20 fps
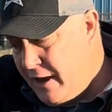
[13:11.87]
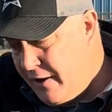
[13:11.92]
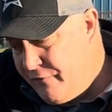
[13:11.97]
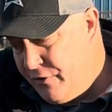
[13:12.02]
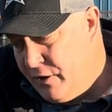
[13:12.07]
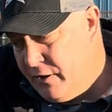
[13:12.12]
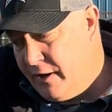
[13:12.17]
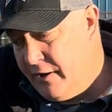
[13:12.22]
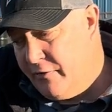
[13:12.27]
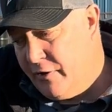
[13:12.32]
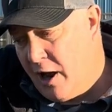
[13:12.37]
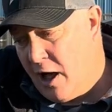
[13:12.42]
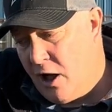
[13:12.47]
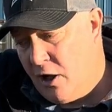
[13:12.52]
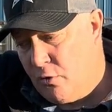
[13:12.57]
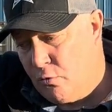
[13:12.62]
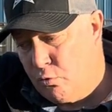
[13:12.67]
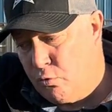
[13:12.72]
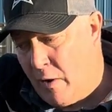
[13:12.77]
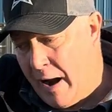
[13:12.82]
if you leave it
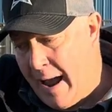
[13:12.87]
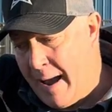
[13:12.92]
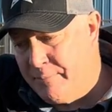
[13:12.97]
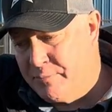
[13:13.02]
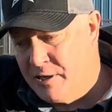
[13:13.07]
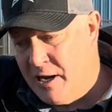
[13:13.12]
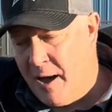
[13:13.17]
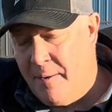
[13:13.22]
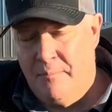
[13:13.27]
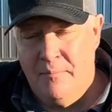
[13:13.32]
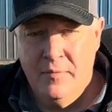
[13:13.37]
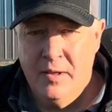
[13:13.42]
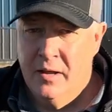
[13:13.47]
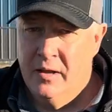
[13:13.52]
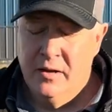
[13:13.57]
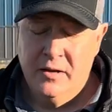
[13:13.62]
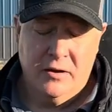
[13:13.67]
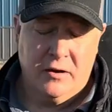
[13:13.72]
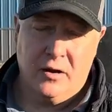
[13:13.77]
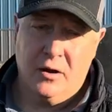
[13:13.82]
all wrapped up,
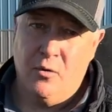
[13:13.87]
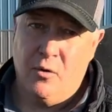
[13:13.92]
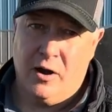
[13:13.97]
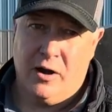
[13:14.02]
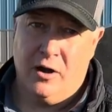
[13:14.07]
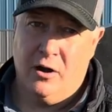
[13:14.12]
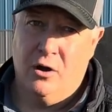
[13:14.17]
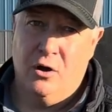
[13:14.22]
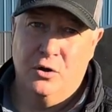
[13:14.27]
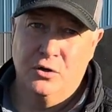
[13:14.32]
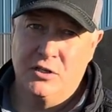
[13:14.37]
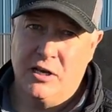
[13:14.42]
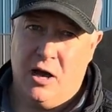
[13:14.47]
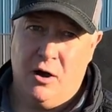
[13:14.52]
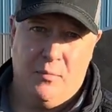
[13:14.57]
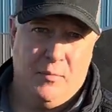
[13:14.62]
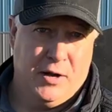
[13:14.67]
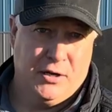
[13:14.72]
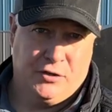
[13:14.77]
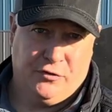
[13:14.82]
you're going to wear your hose
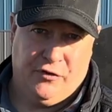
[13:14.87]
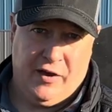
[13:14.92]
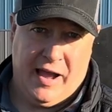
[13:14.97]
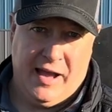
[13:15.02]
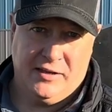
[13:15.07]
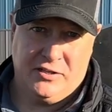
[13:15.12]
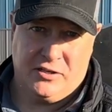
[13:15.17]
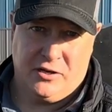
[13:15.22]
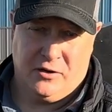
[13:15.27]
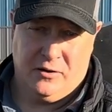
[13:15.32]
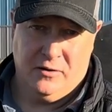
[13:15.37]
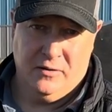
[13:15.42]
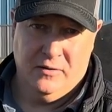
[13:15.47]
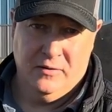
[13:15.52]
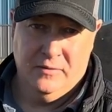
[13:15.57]
out much faster.